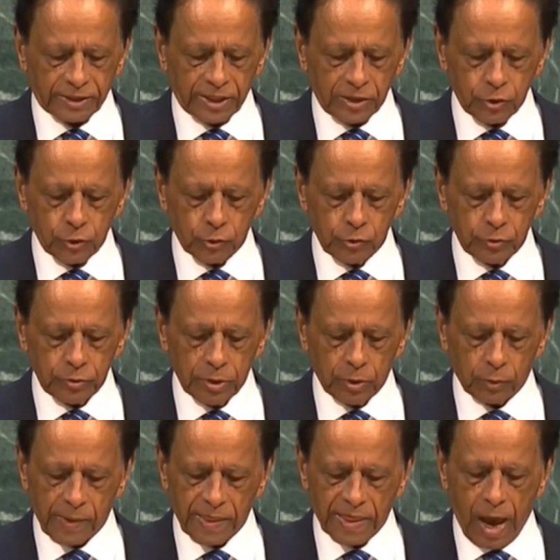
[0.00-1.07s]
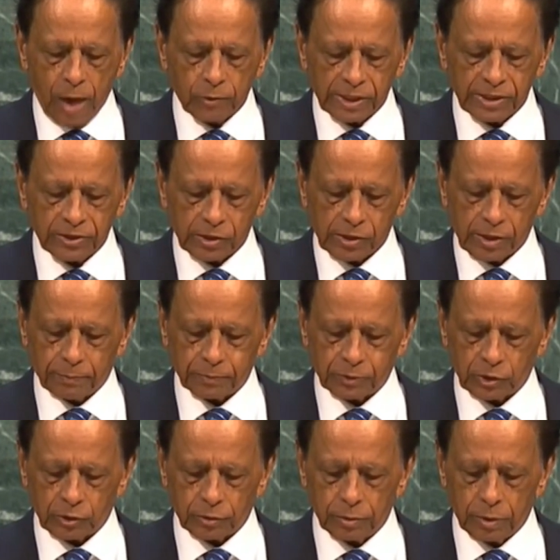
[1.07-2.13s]
continued without
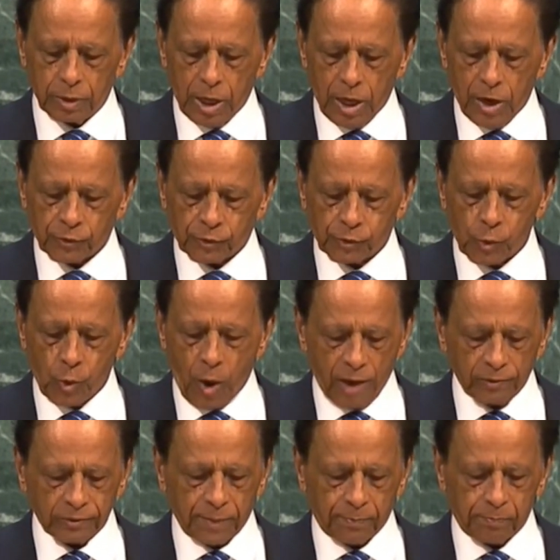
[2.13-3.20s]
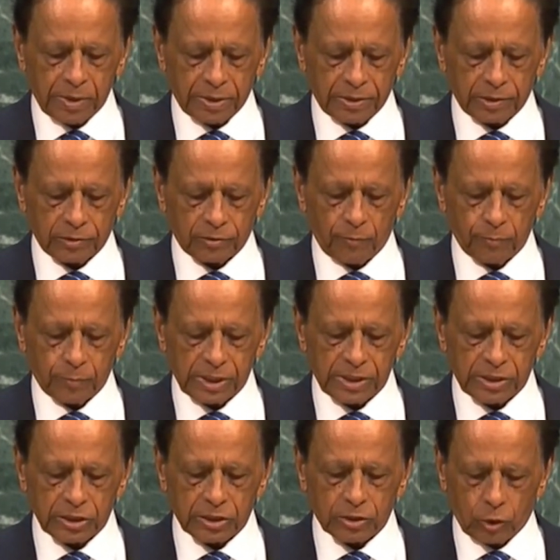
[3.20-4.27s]
interruption throughout the period
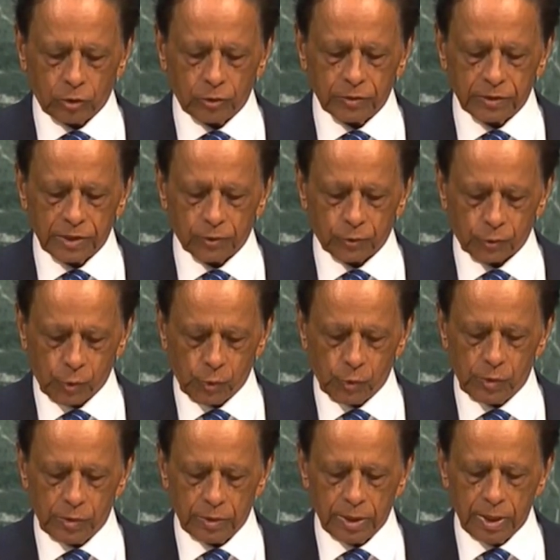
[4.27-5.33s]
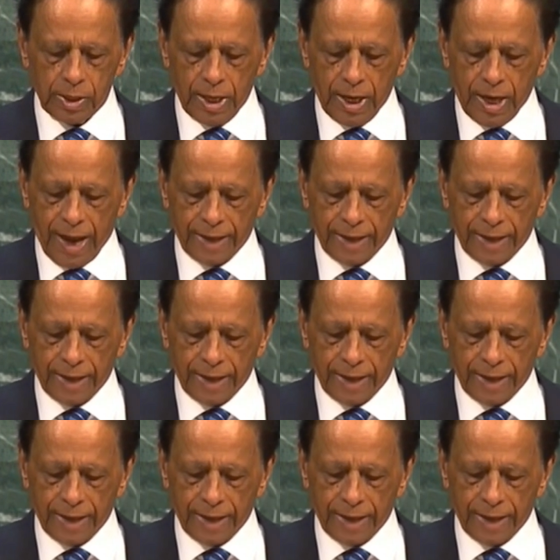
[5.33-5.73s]
of British colonial rule